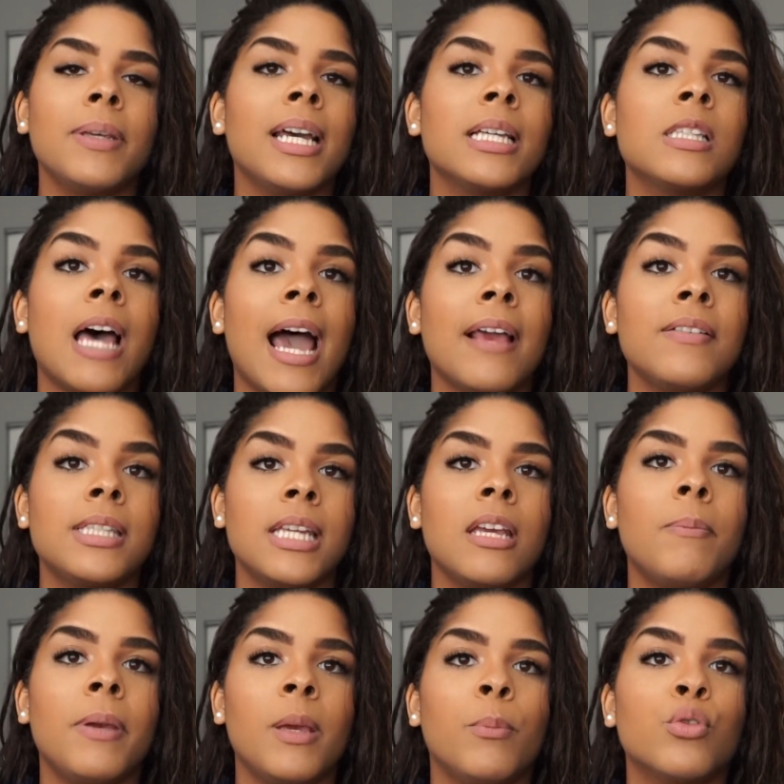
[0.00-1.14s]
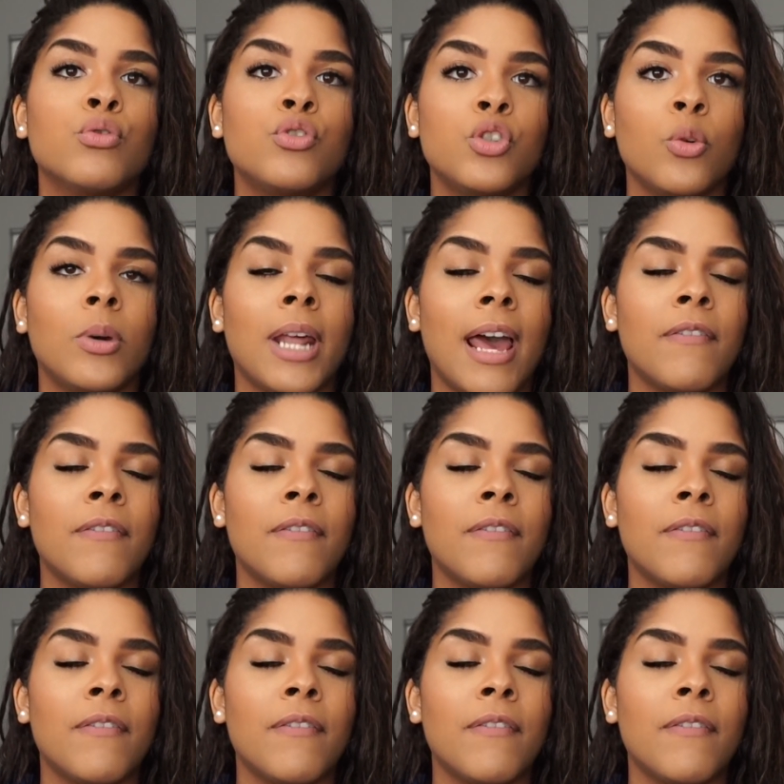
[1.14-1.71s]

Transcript: because I see people do it.